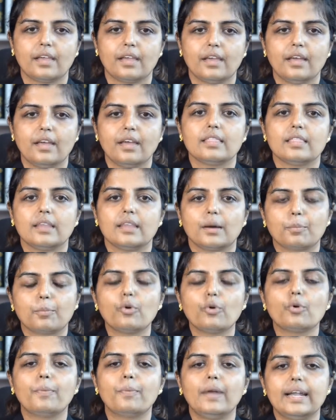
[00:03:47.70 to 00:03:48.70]
The
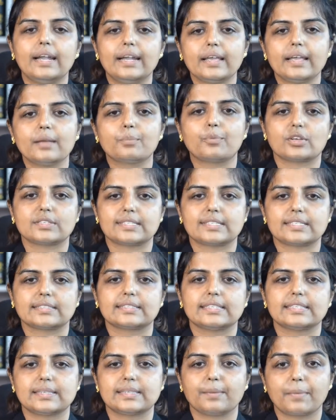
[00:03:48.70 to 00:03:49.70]
book building process
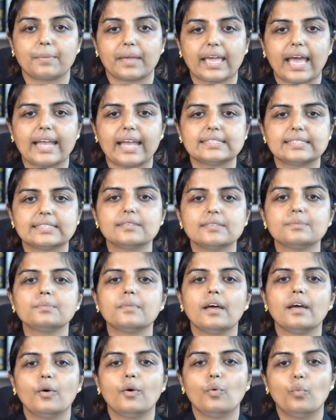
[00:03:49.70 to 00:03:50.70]
is a mechanism
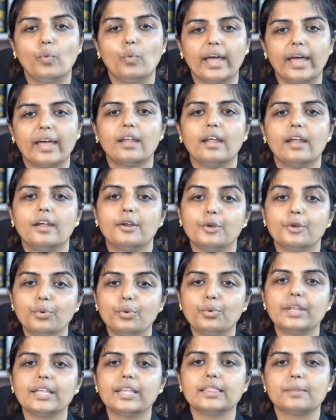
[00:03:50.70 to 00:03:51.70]
where
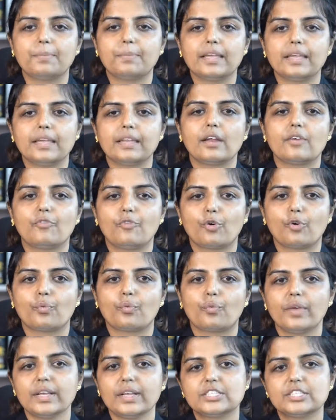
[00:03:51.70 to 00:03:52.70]
during the period for
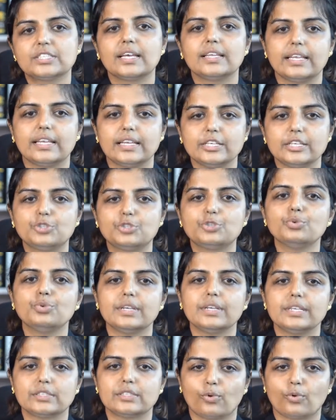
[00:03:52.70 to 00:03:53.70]
which the issue
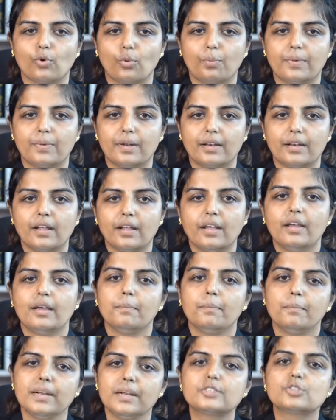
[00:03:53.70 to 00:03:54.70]
is open,
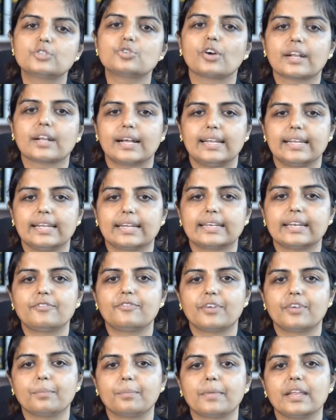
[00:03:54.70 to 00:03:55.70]
bids are collected
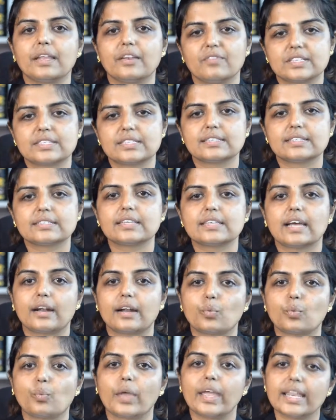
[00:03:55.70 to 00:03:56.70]
from investors at
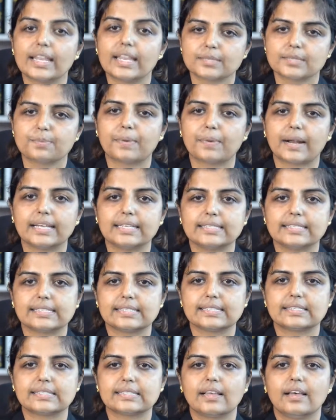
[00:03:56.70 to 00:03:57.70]
various
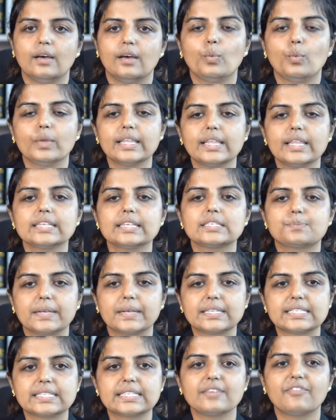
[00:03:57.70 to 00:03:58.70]
prices within a
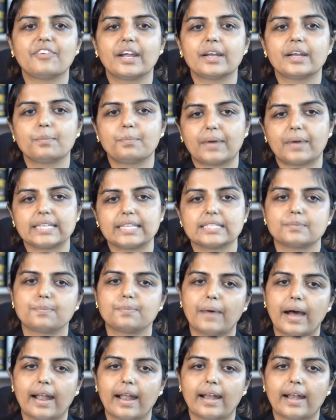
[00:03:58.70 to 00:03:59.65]
specified price band